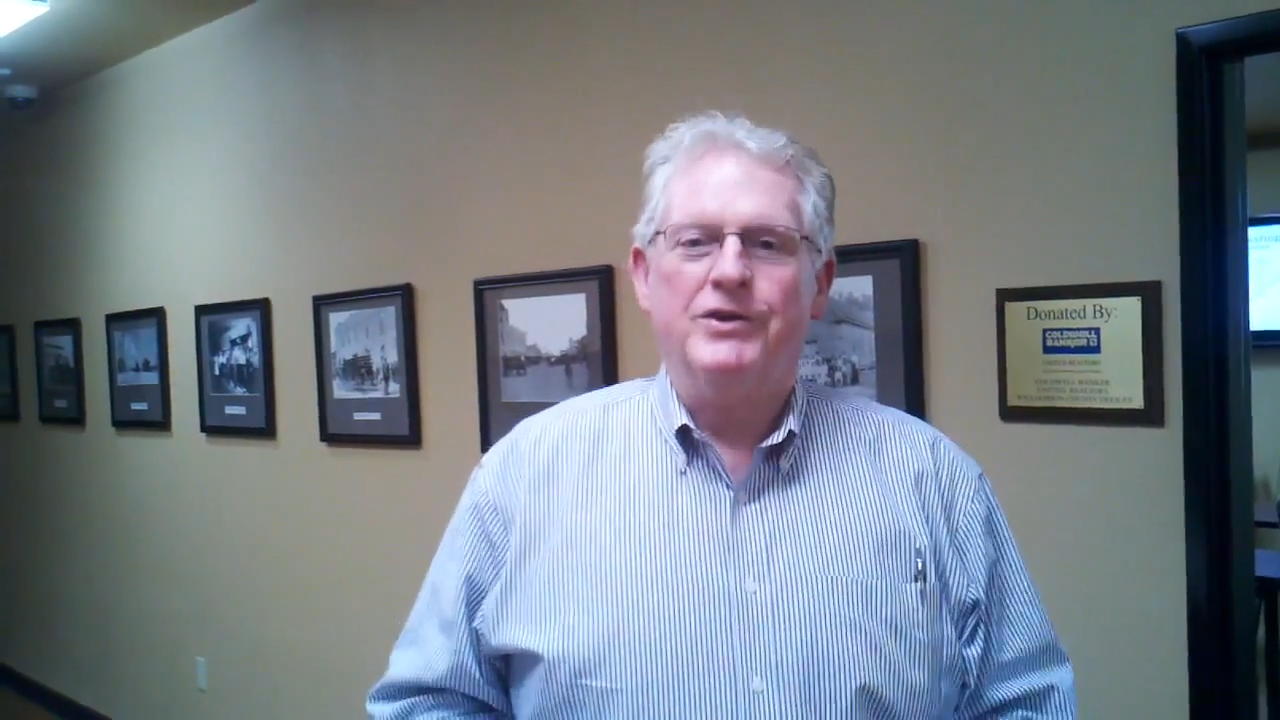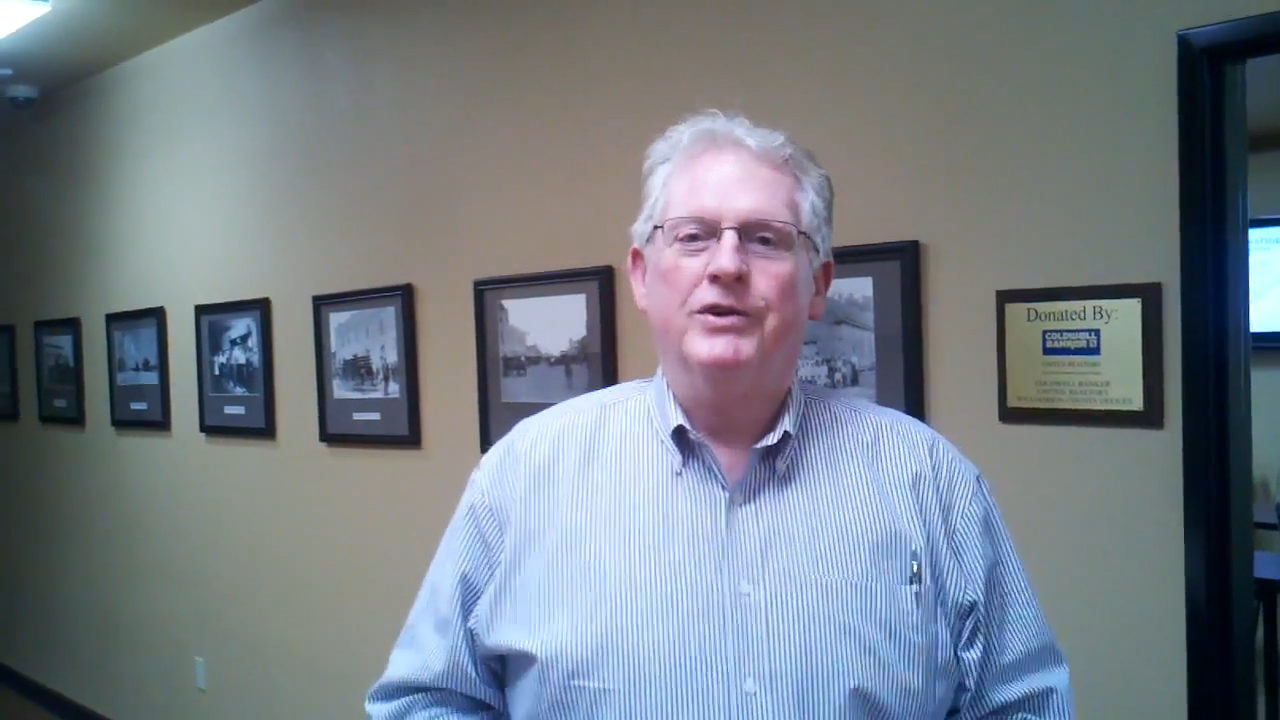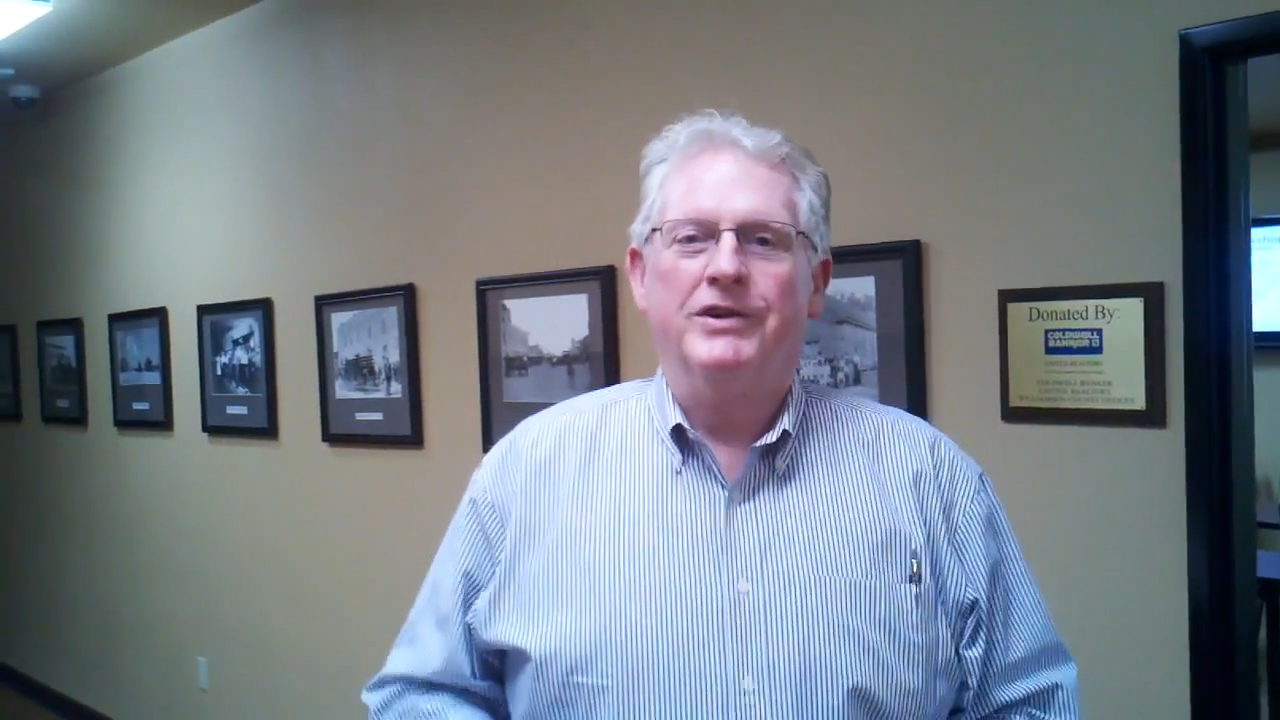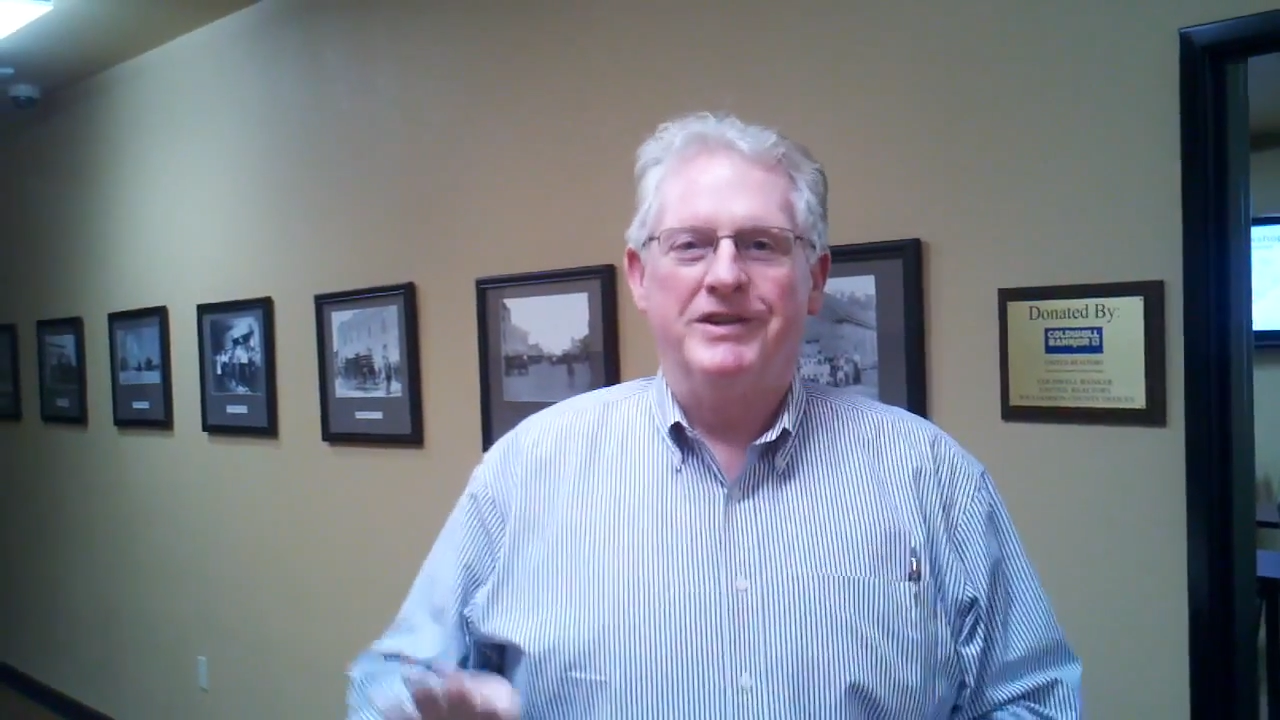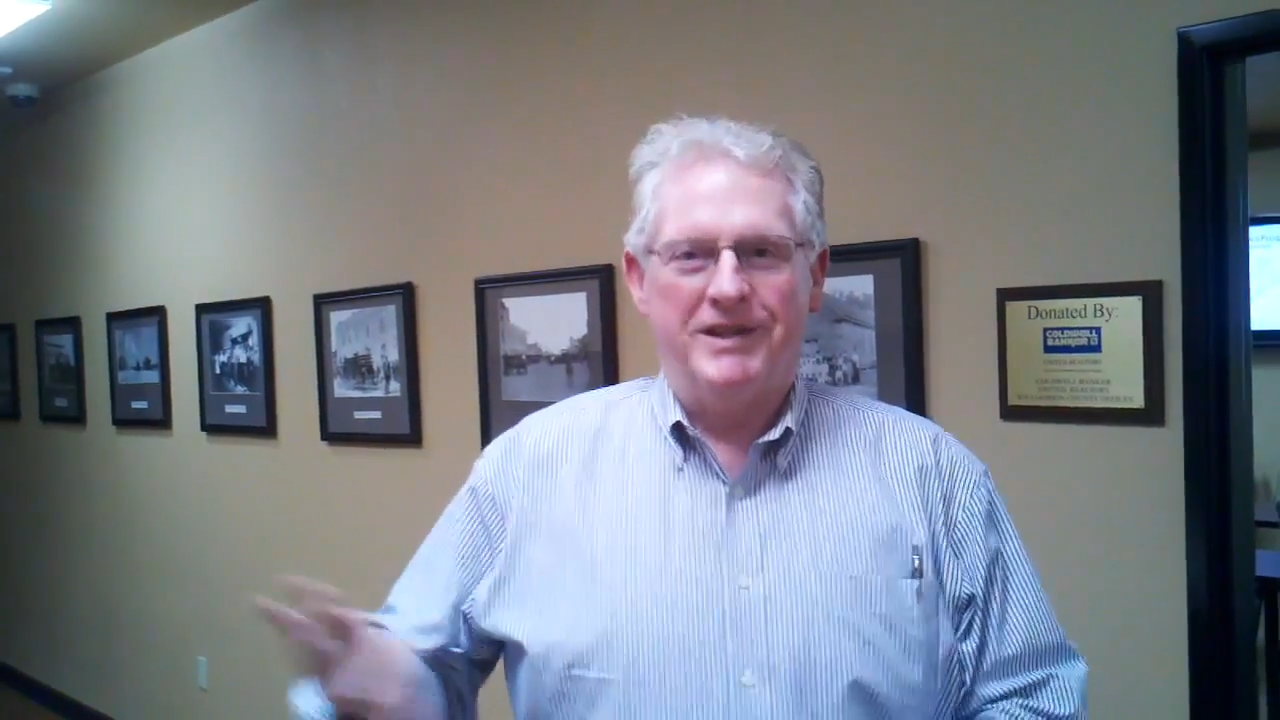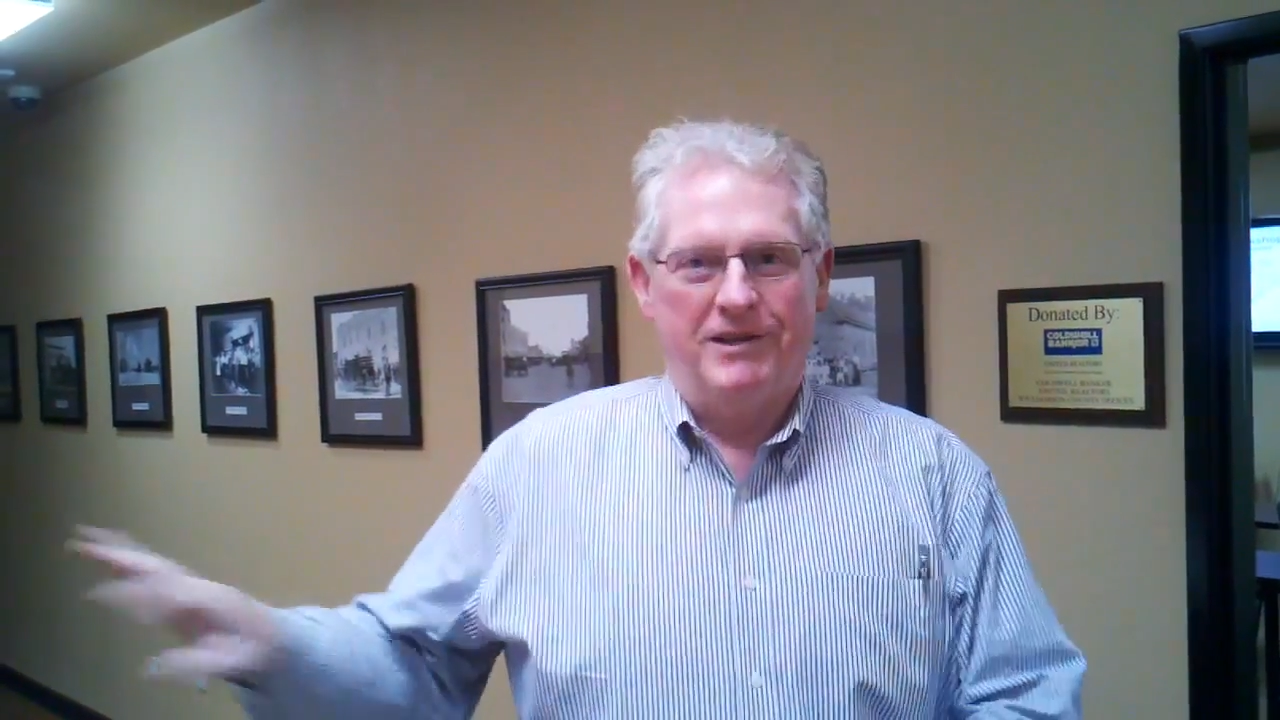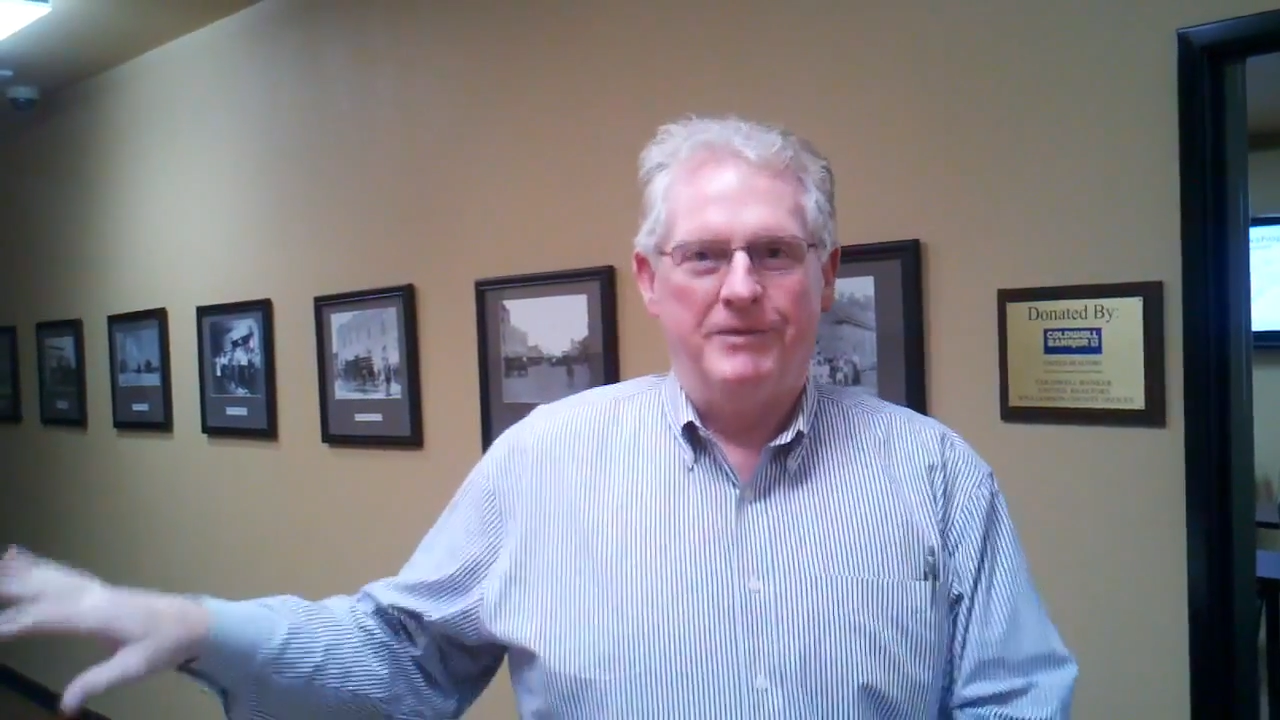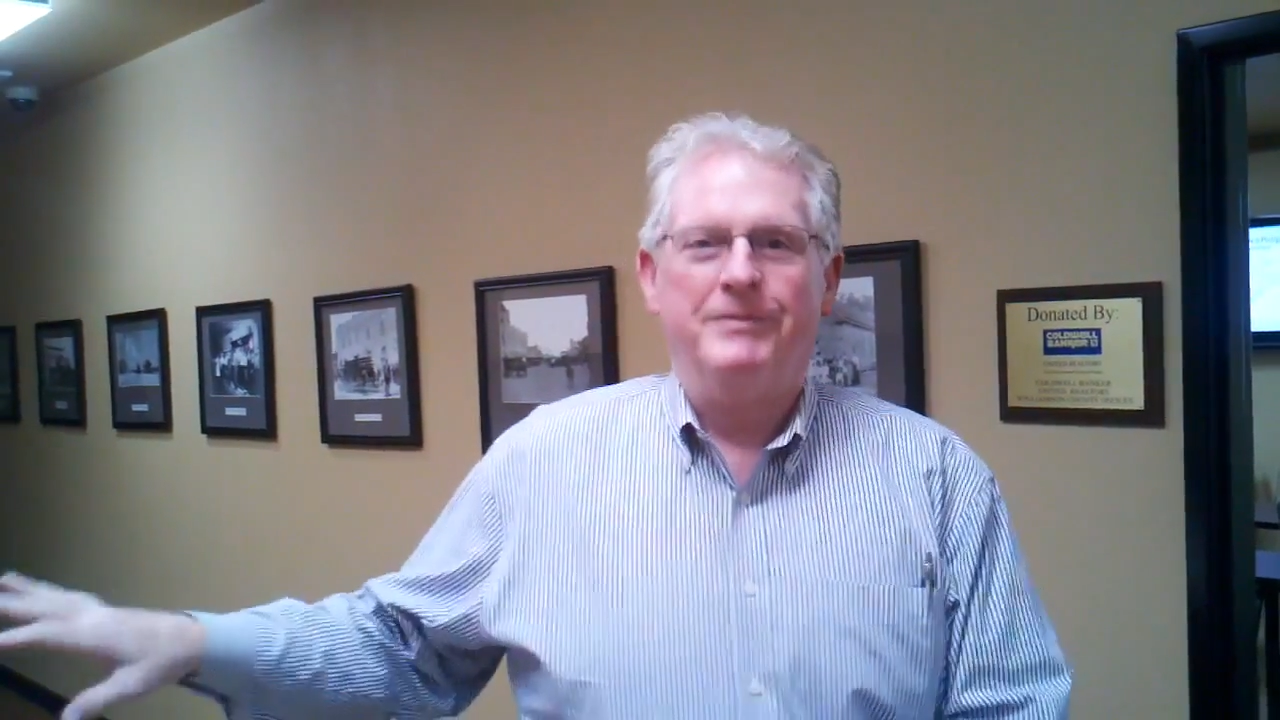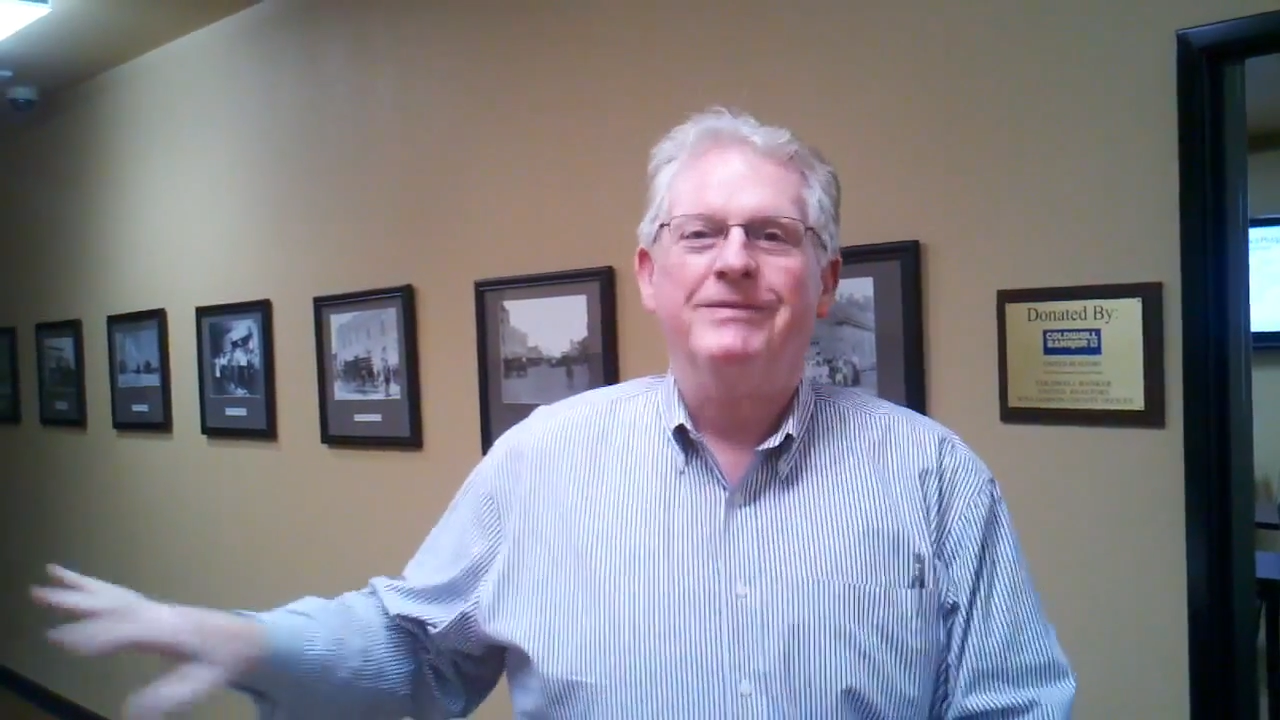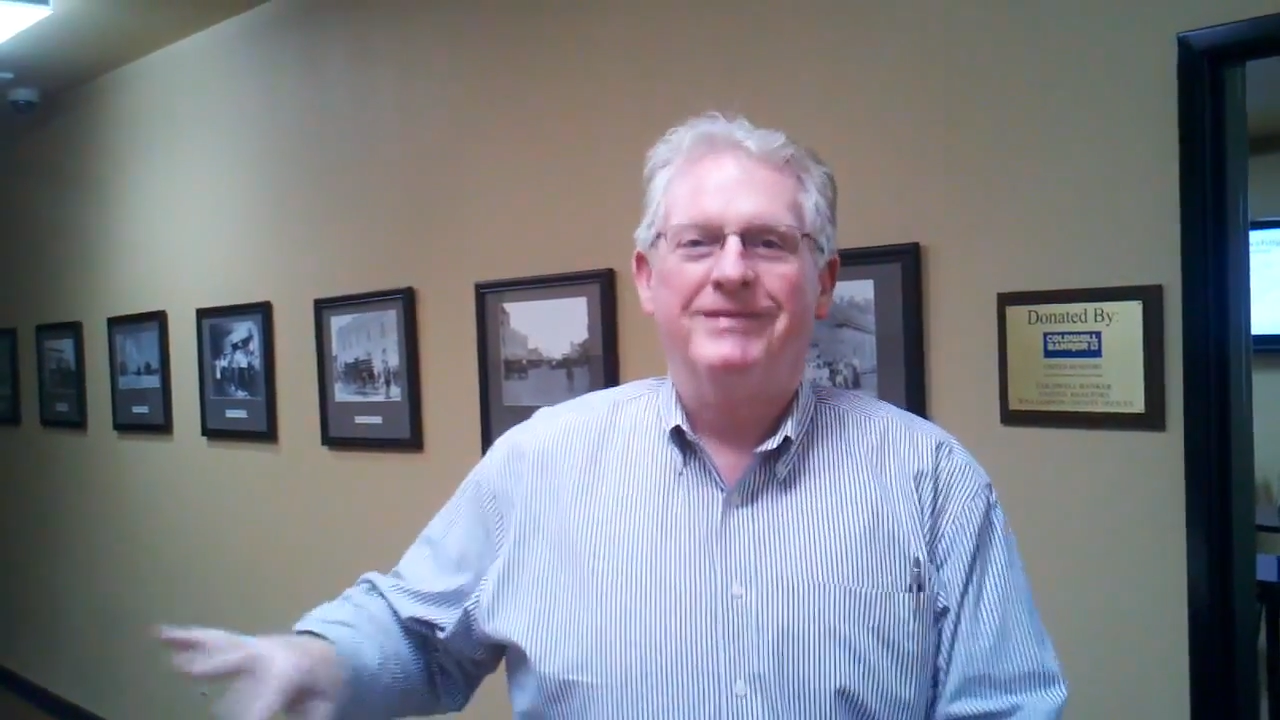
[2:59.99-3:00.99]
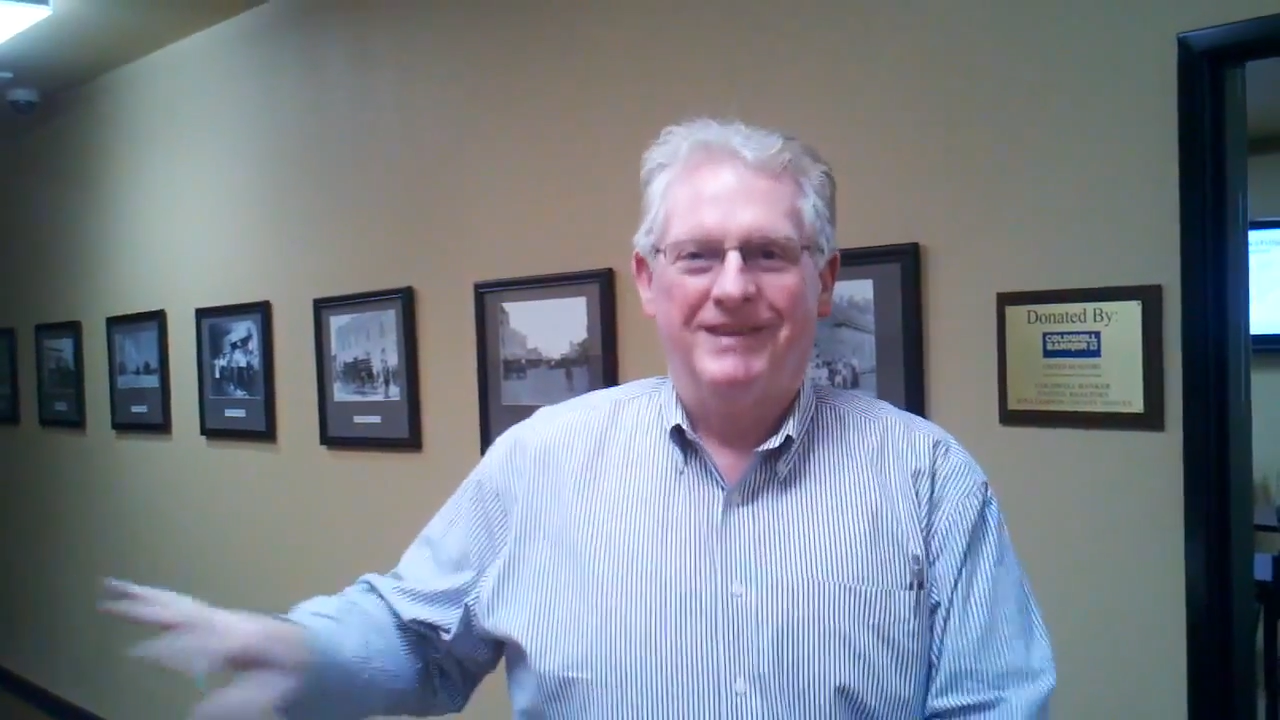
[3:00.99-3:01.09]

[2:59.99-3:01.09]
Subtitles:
door and tell them,